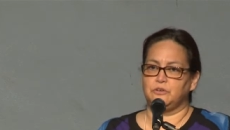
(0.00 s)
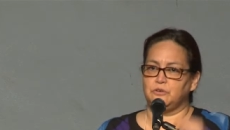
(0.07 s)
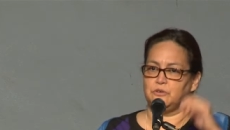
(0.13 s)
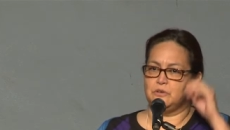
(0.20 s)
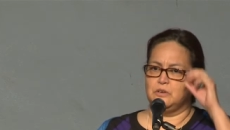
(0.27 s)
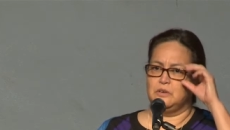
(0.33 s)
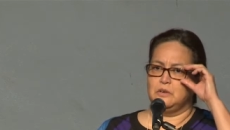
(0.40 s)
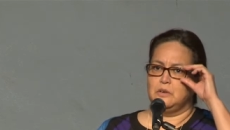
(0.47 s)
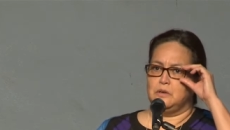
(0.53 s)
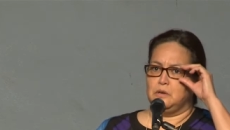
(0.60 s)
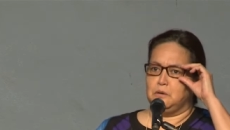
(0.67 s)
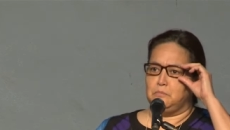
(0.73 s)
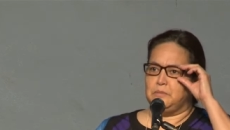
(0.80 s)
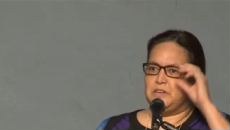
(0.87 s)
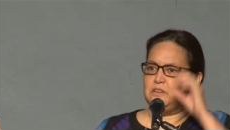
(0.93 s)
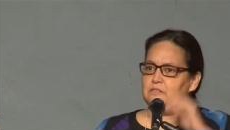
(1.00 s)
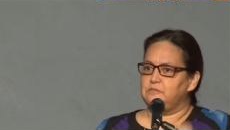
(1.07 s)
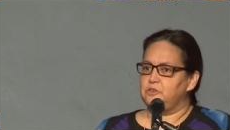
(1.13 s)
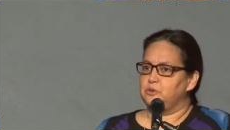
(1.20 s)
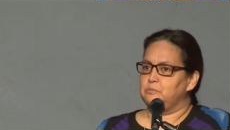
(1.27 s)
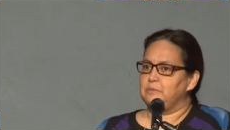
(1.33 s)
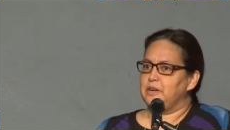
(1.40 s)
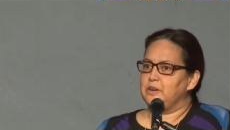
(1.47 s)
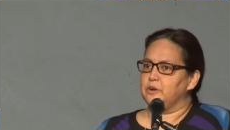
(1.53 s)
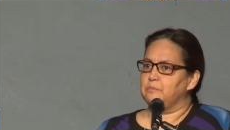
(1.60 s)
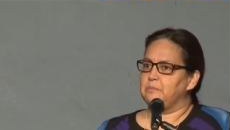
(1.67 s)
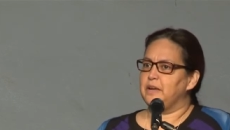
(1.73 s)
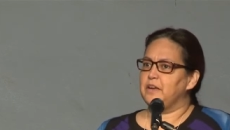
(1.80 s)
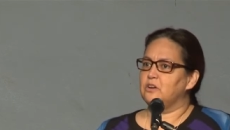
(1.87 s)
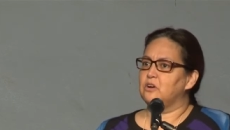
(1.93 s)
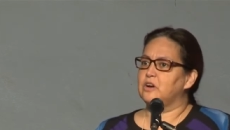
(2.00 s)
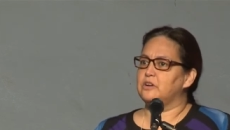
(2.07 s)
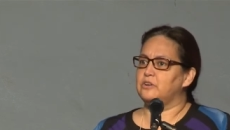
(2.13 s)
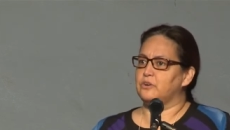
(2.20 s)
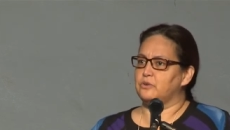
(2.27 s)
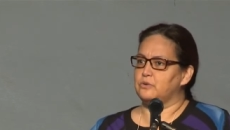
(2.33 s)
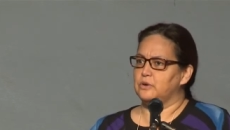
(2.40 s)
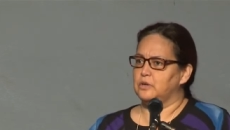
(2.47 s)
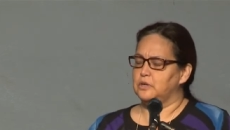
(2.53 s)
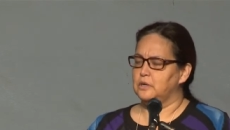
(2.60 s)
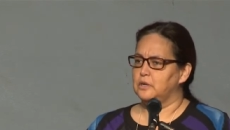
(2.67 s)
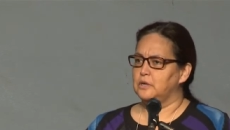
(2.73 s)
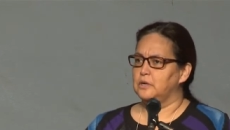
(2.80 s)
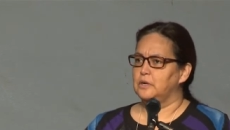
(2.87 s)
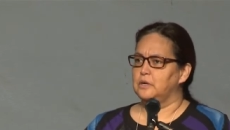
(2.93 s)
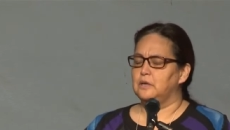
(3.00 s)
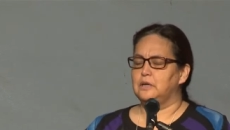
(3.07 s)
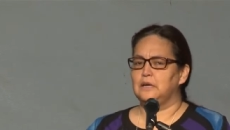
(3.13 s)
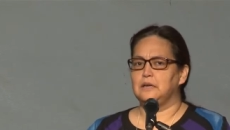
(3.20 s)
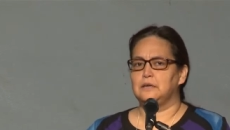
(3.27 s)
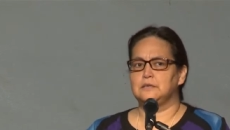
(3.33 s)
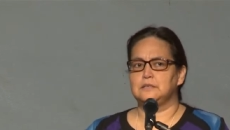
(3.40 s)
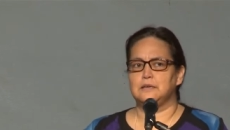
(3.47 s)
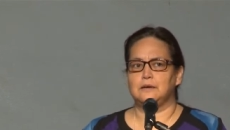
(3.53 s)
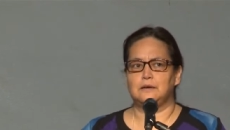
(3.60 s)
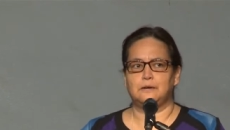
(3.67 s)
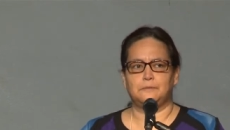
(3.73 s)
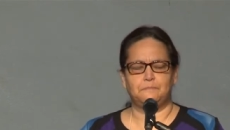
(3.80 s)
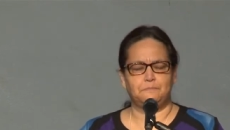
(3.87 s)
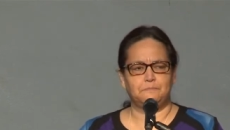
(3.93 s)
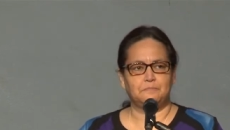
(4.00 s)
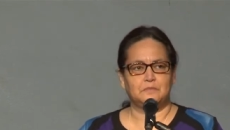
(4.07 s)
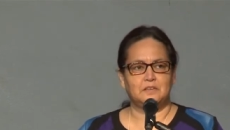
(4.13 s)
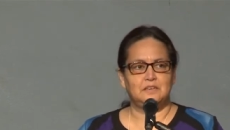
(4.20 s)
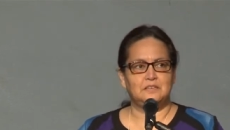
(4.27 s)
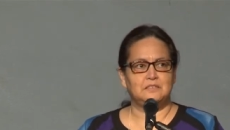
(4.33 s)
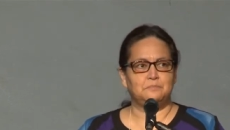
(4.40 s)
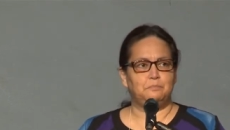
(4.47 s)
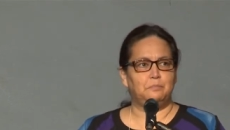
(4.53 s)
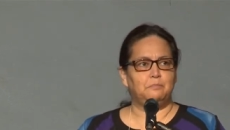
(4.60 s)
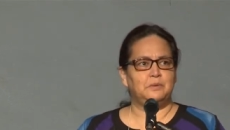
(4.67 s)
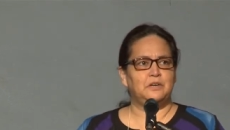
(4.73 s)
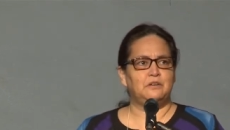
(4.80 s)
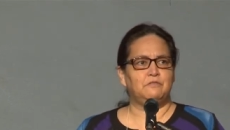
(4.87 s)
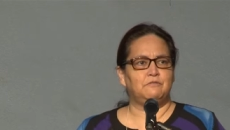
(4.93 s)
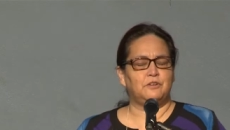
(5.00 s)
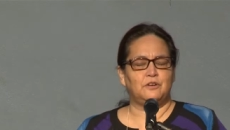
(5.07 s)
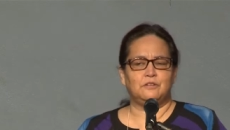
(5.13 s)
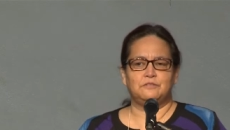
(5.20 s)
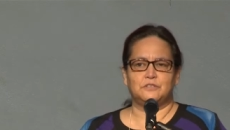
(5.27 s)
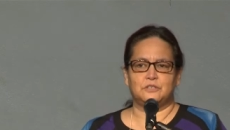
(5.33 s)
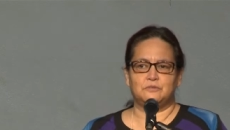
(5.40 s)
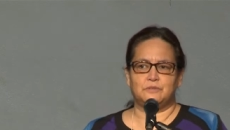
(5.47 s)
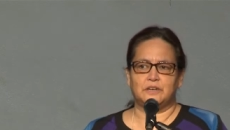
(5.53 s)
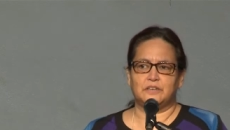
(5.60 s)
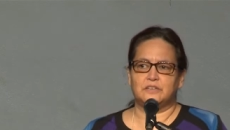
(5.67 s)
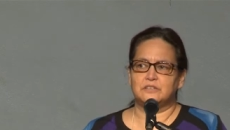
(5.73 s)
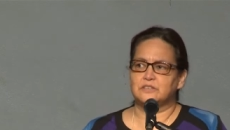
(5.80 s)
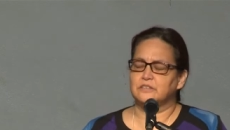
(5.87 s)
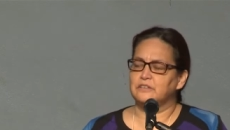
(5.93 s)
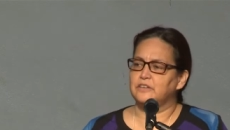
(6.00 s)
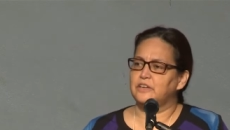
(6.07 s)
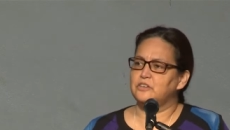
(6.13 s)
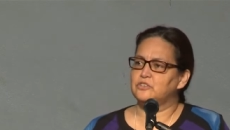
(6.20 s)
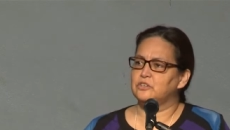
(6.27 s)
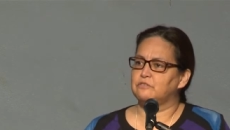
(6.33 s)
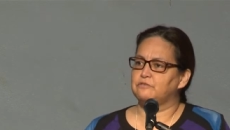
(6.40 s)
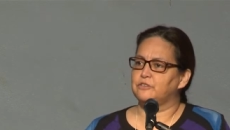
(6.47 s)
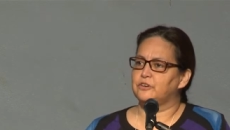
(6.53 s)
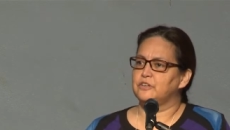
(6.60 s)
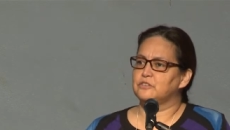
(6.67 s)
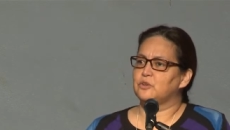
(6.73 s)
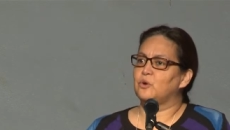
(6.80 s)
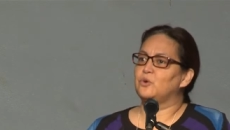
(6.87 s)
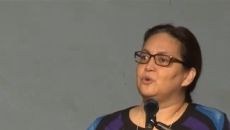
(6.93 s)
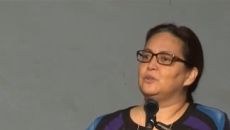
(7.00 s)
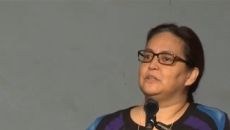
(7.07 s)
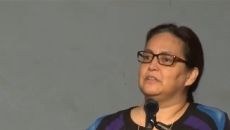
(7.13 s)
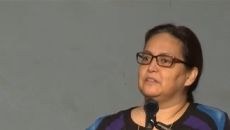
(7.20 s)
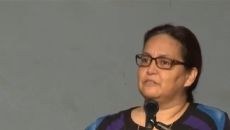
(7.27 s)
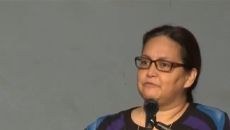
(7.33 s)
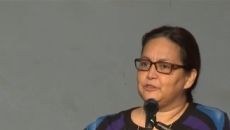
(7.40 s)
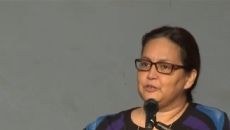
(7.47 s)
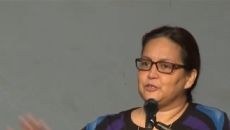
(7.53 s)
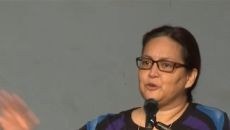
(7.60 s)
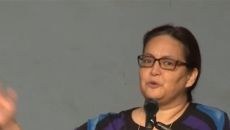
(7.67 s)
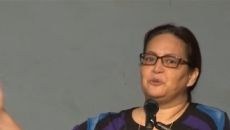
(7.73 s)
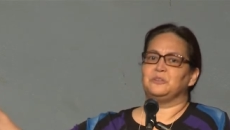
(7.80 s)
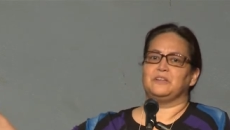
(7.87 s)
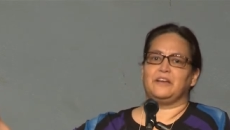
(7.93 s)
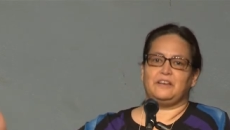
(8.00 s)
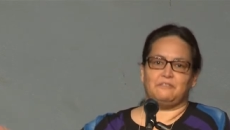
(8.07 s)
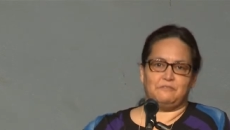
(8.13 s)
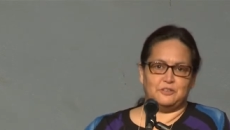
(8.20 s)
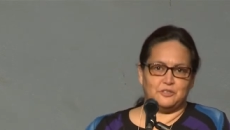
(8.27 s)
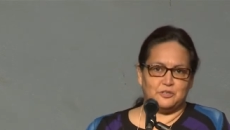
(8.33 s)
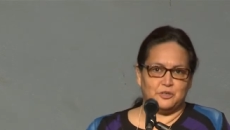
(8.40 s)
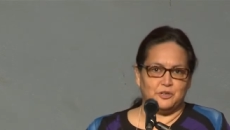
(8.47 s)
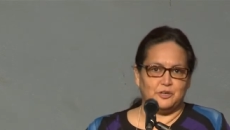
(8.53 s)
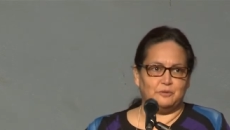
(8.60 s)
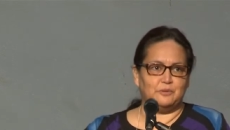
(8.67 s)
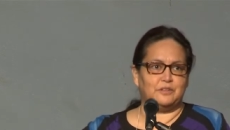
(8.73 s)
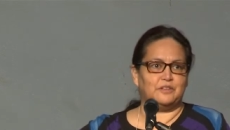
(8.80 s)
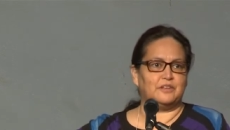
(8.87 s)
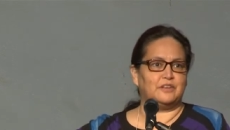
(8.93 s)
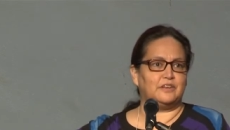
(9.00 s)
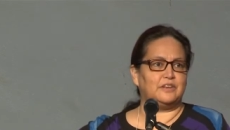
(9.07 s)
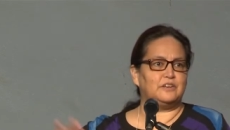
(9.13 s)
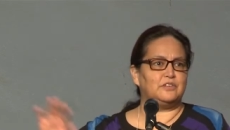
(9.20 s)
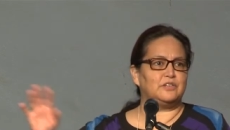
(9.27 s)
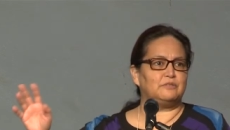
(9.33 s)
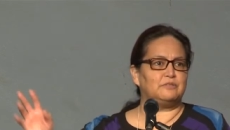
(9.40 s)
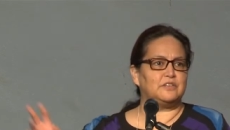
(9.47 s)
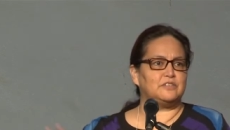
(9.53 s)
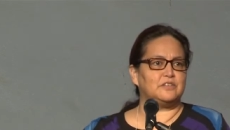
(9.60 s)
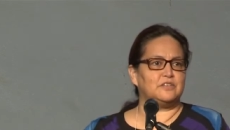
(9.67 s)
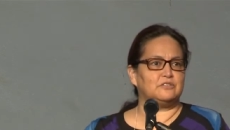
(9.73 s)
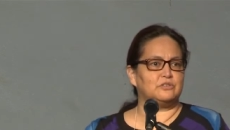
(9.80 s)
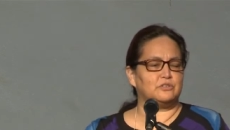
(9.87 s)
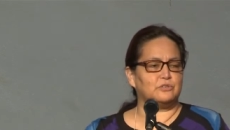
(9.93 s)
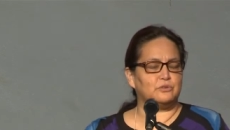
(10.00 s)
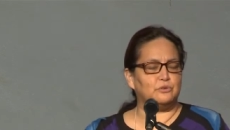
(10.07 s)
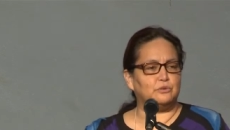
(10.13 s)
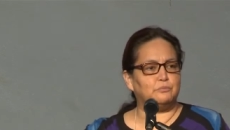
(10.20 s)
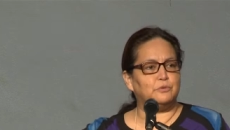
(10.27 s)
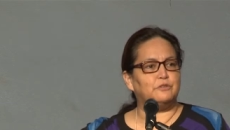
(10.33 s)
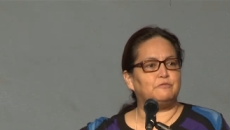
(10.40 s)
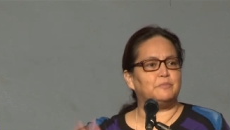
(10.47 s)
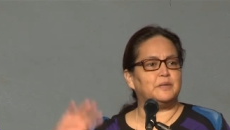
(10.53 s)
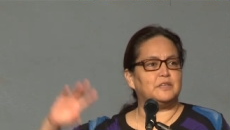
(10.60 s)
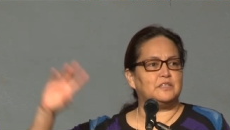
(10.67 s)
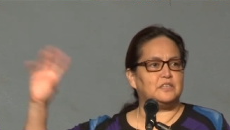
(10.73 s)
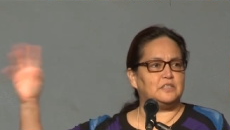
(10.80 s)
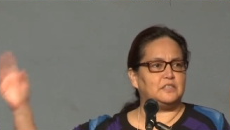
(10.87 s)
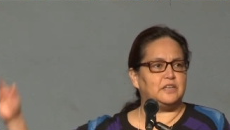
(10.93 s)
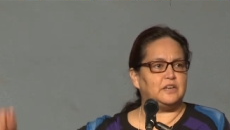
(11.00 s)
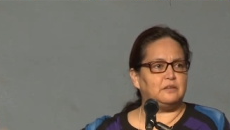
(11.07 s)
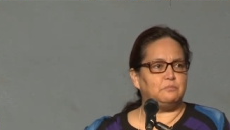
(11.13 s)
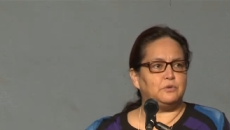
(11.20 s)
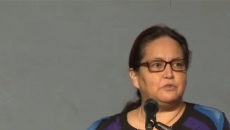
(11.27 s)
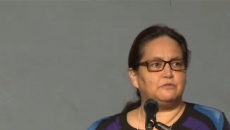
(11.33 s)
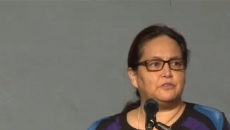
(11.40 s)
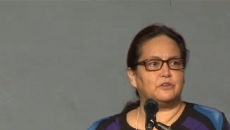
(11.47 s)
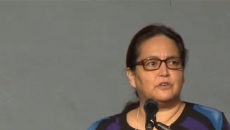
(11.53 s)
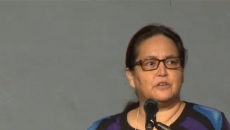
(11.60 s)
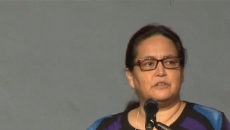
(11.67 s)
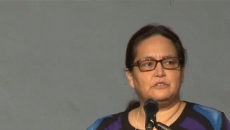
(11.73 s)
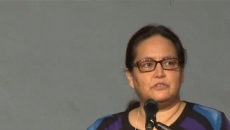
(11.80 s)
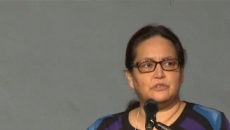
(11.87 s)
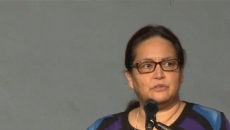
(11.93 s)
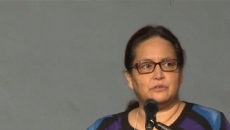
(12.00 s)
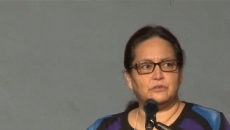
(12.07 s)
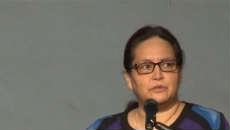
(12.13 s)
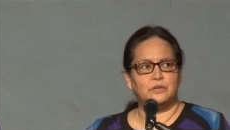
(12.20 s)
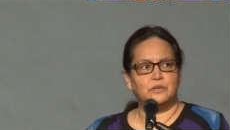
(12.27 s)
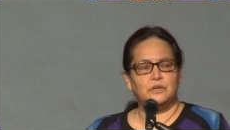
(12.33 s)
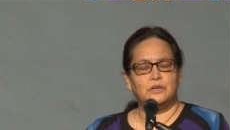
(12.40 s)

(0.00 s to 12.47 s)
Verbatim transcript: who many of you may or may not know and uh, he's been involved in reconciliation for his whole for his whole life. He started with the Indian residential school movement and then moved on to